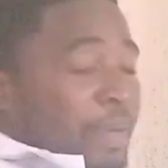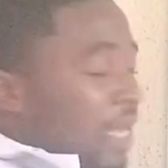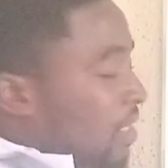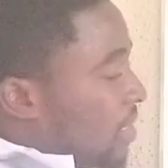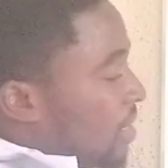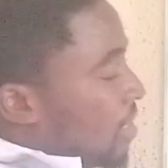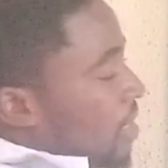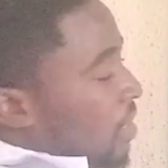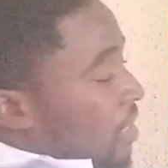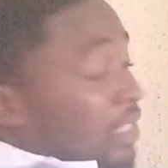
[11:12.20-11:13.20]

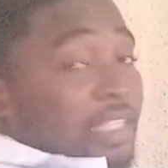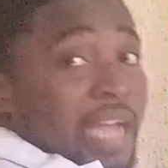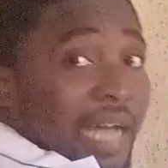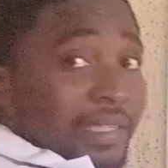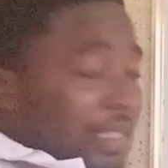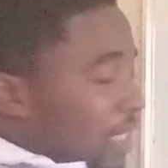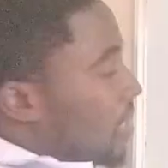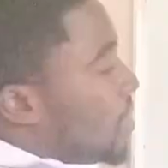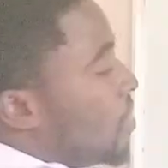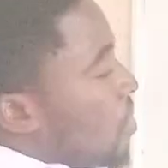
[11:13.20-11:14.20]
base, this is the
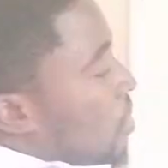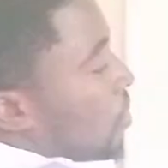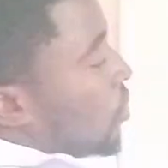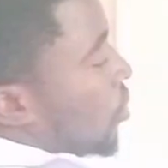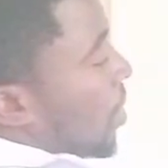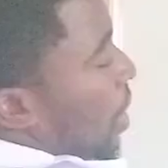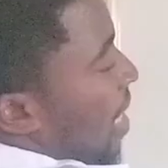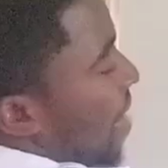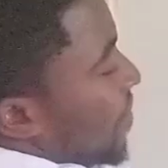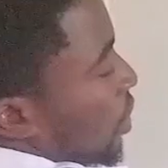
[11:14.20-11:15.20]
acid. So you're
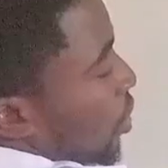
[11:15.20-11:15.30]
going to have a